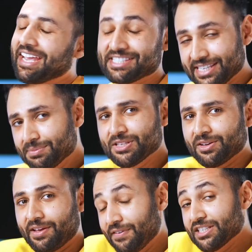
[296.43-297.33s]
It's
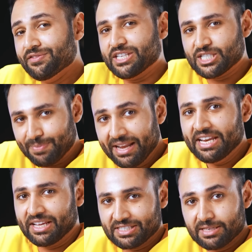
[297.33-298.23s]
Samsung effectively
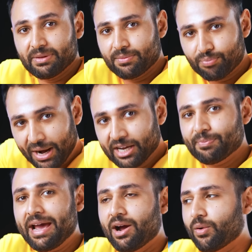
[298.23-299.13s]
spending some of the
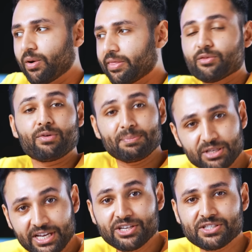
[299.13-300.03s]
brand power and the
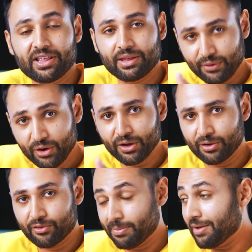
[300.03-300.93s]
reputation that they've
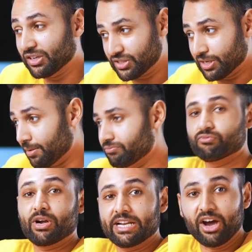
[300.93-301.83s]
earned from having
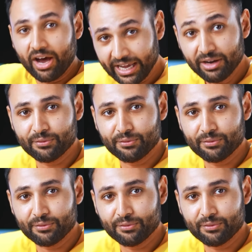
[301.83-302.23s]
some really high-end